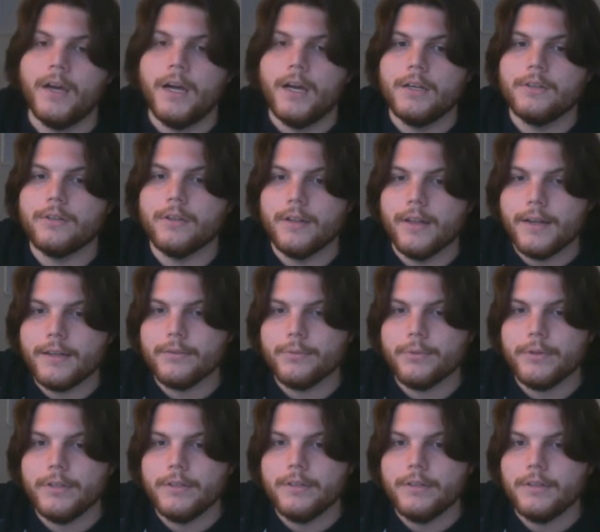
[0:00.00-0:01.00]
So the next
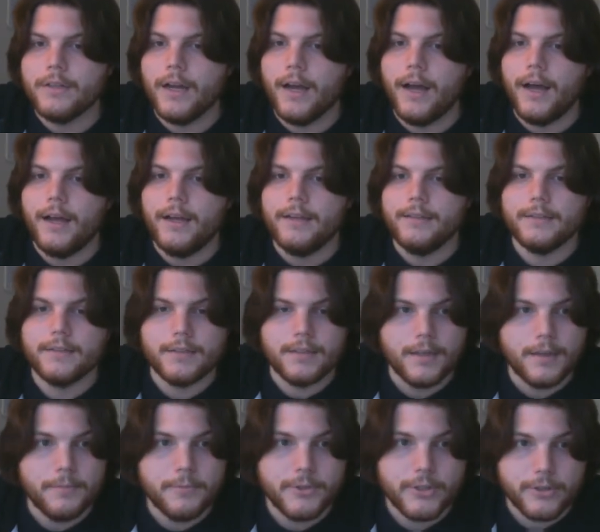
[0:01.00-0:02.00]
one is the
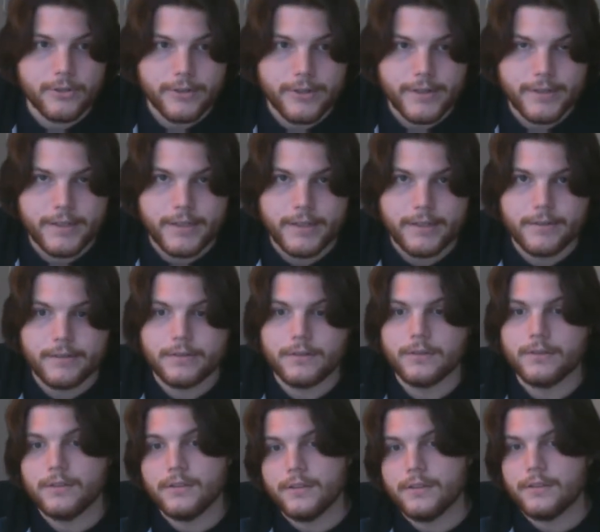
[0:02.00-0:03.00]
same general idea,
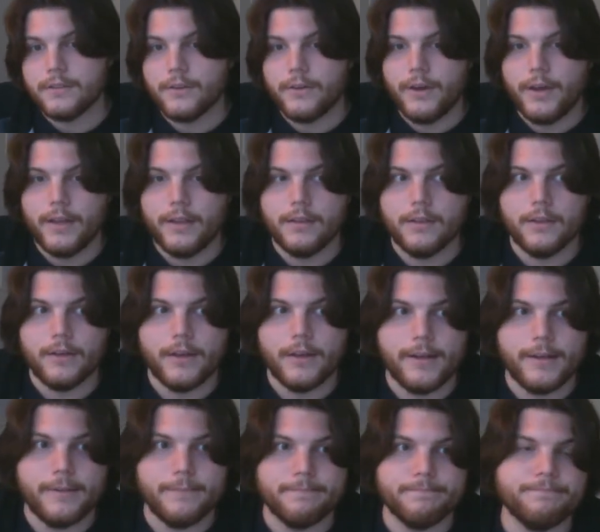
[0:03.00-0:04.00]
so let's go ahead and look at it.